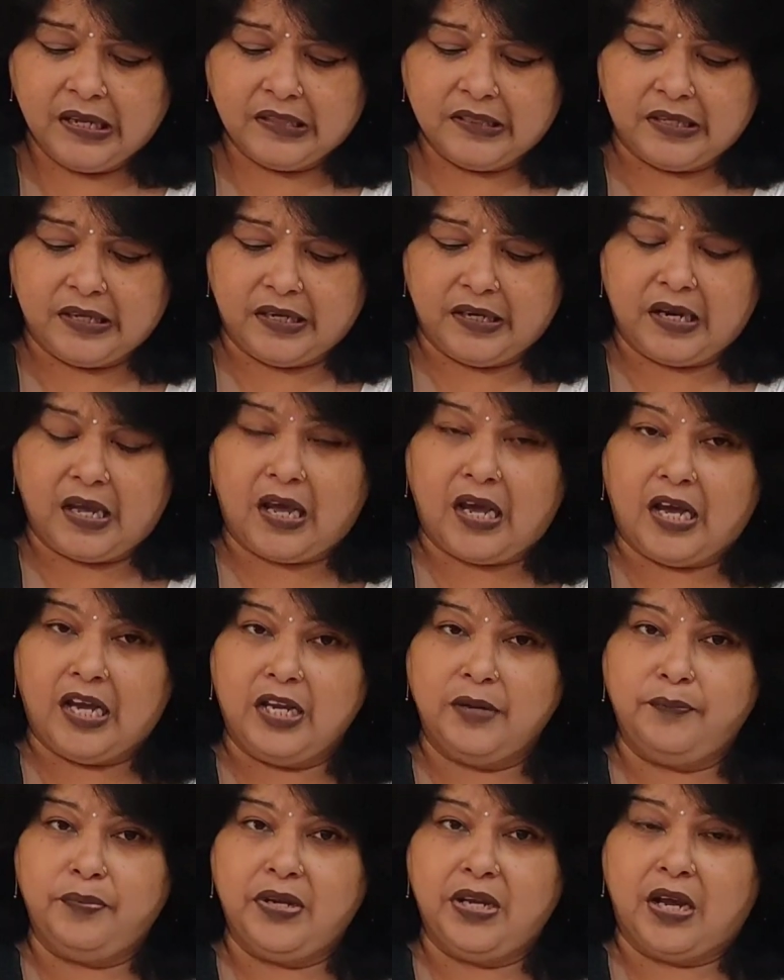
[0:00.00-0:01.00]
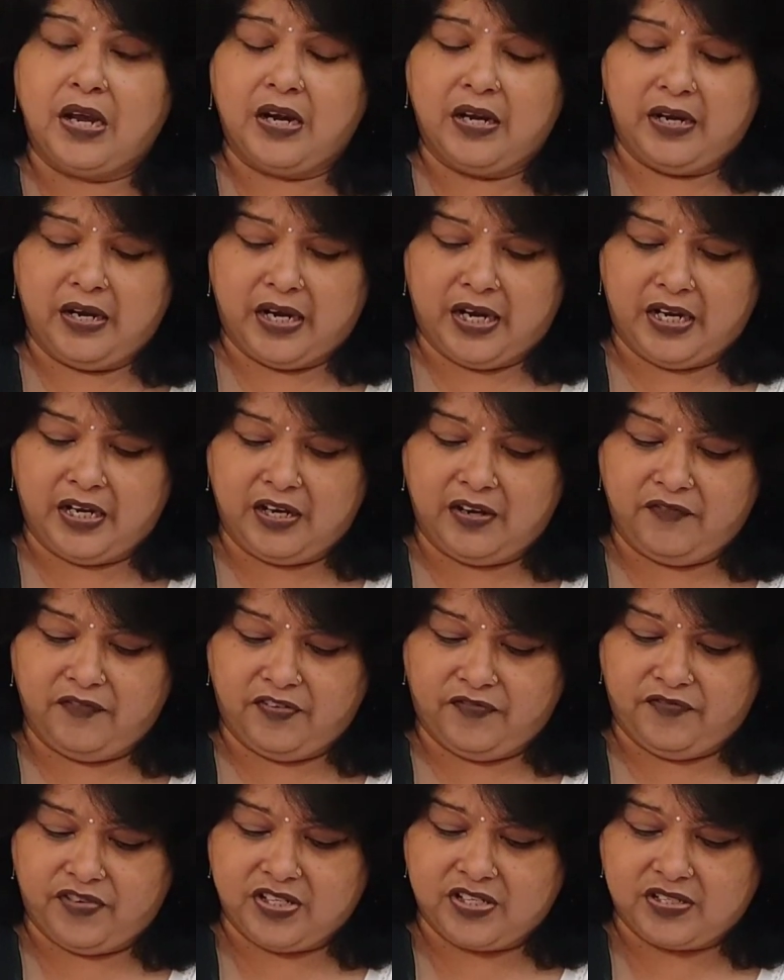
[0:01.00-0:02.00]
then IPR
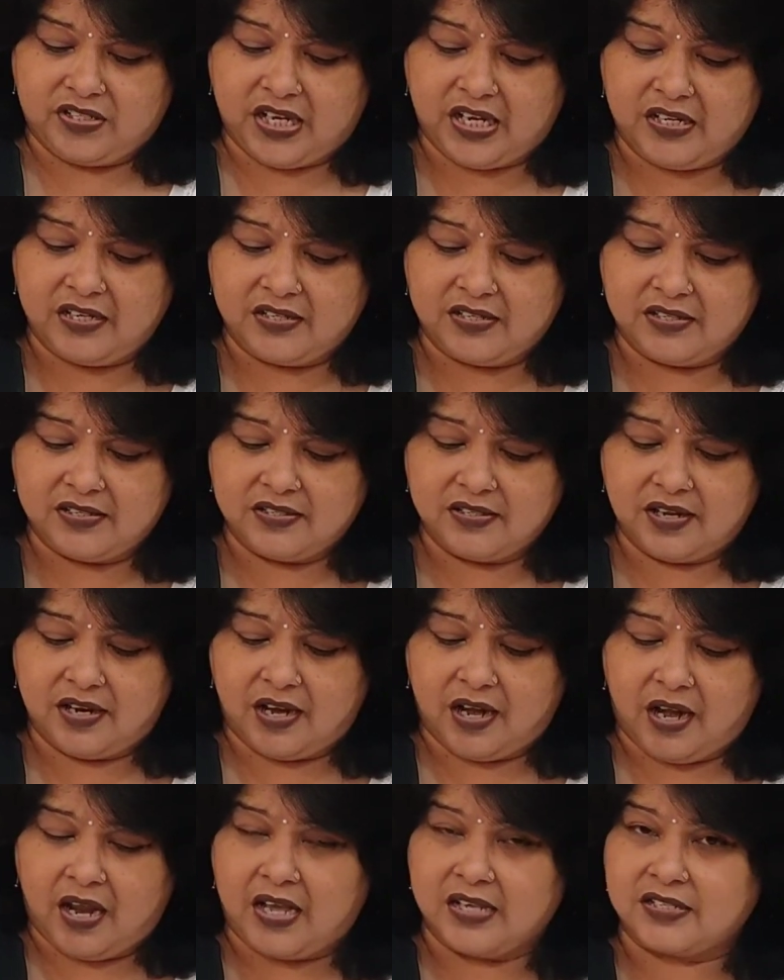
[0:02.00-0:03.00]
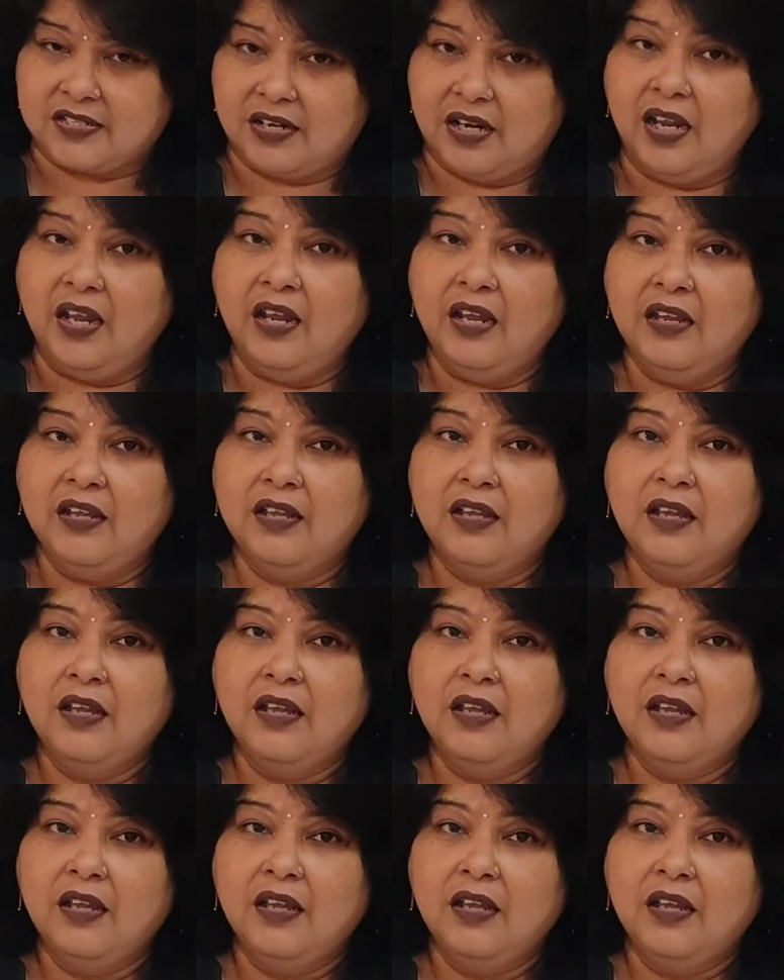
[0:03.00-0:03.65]
1956, and lastly,